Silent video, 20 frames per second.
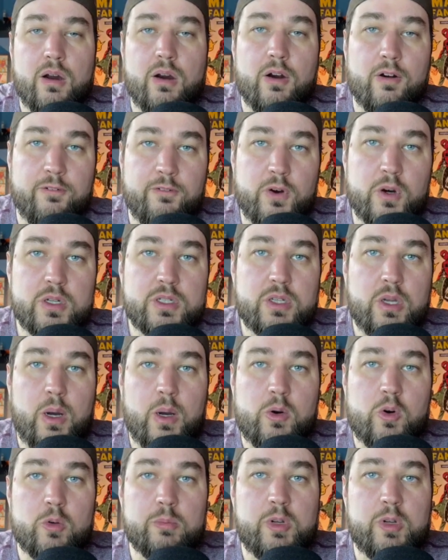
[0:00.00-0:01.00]
Our first
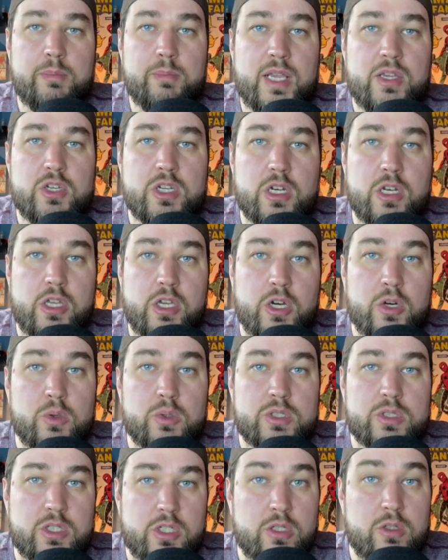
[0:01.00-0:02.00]
honorable mention
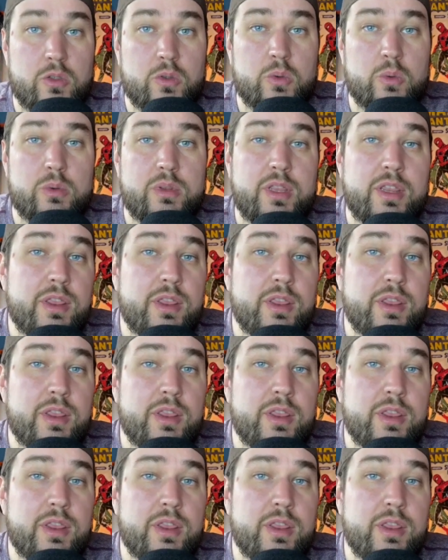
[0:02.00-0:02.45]
goes to